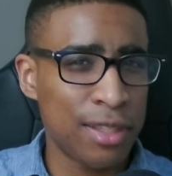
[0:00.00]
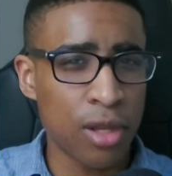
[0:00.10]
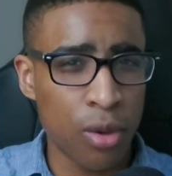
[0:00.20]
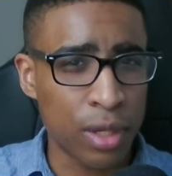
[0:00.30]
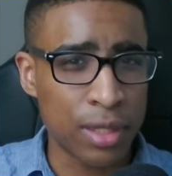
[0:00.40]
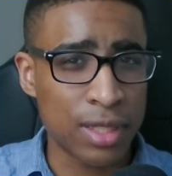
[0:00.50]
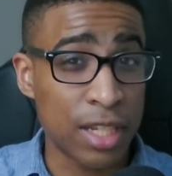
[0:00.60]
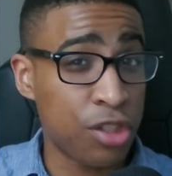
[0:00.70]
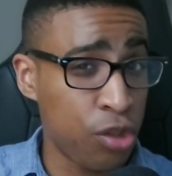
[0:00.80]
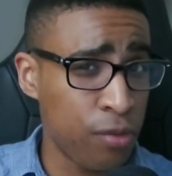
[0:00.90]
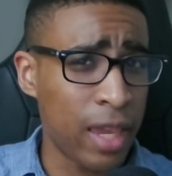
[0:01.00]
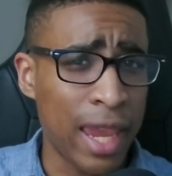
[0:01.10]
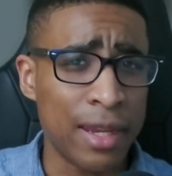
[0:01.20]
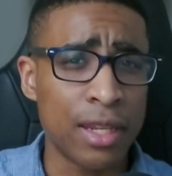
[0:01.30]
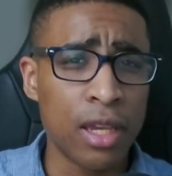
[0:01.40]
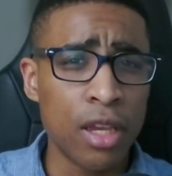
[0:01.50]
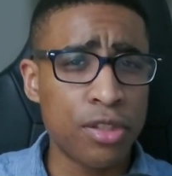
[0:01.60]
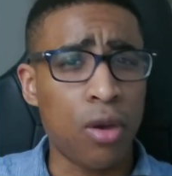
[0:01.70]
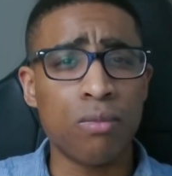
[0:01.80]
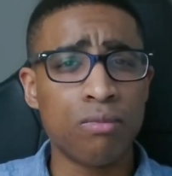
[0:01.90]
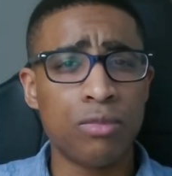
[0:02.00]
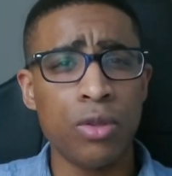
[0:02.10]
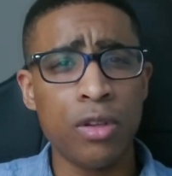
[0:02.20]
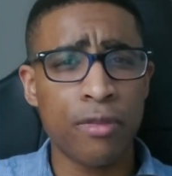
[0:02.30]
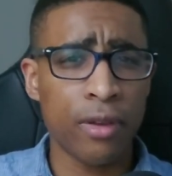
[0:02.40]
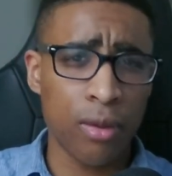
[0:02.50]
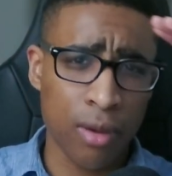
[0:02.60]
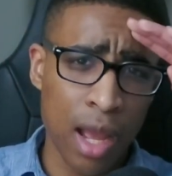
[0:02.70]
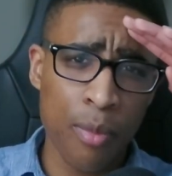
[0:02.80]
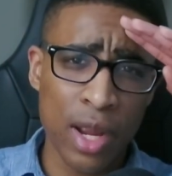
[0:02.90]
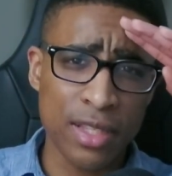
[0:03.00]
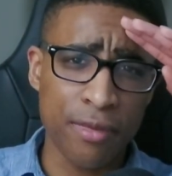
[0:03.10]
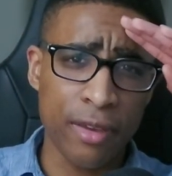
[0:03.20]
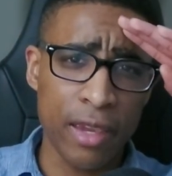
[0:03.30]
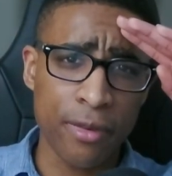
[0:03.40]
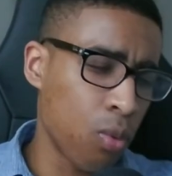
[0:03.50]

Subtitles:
tokens that you've gained. So do your fellow comrades a favor.